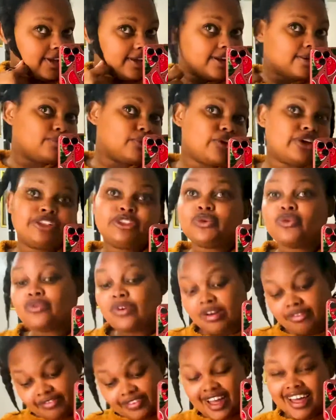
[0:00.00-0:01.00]
And I'm going to
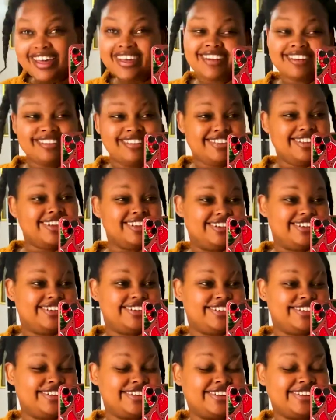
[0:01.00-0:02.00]
Raphael's the
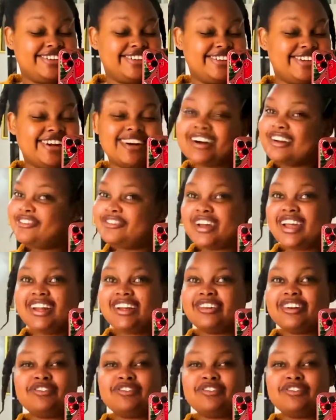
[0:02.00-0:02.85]
only